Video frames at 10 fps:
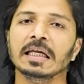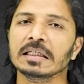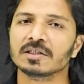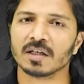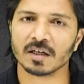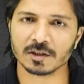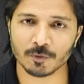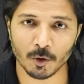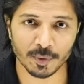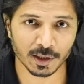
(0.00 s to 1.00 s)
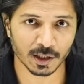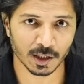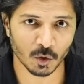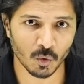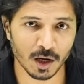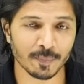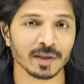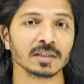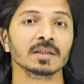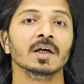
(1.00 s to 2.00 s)
any journal's formatting
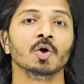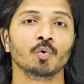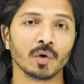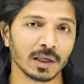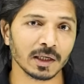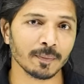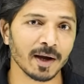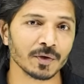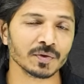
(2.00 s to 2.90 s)
requirements quickly by